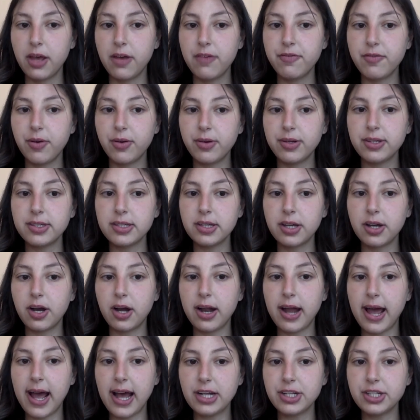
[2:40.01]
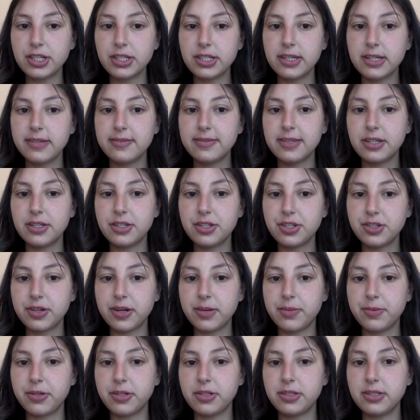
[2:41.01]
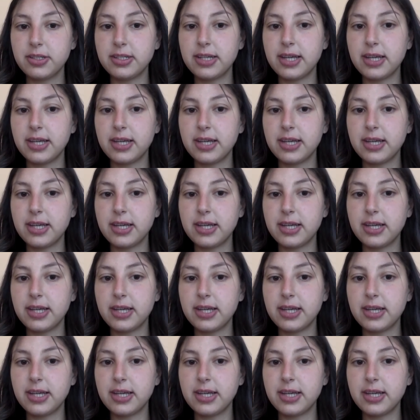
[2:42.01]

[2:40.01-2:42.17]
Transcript: focusing on adjectives and descriptors to